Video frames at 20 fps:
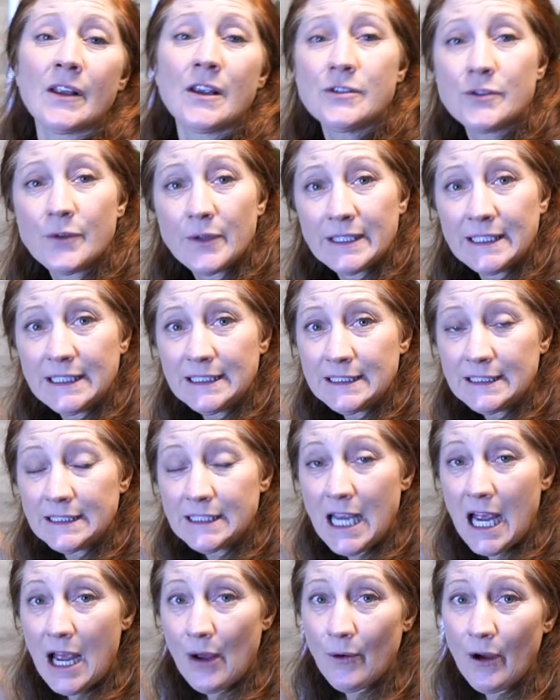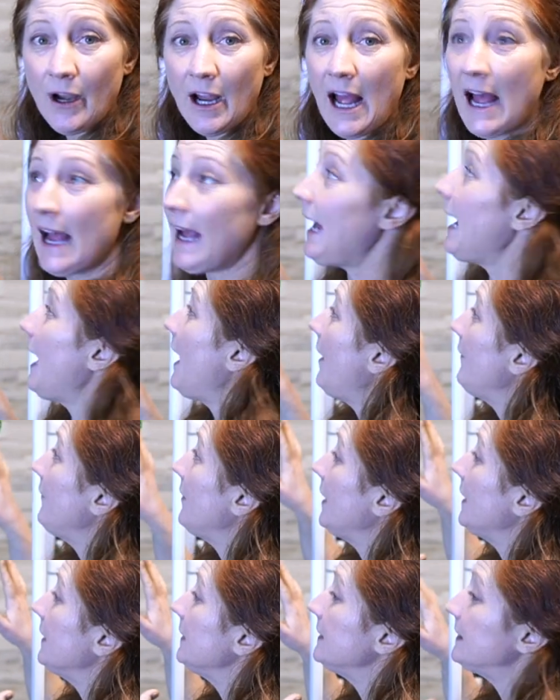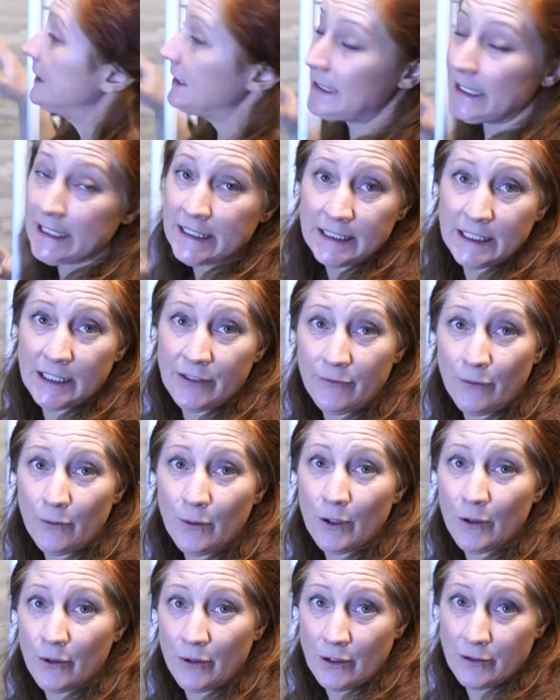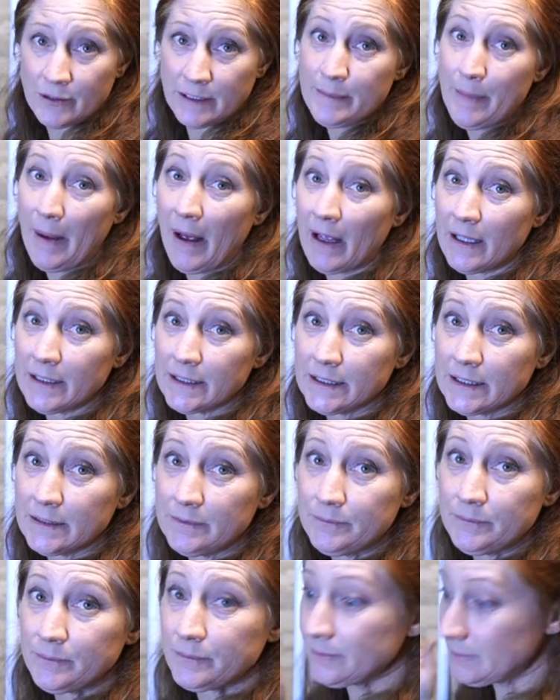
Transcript: so on this tower i have 64 grow spots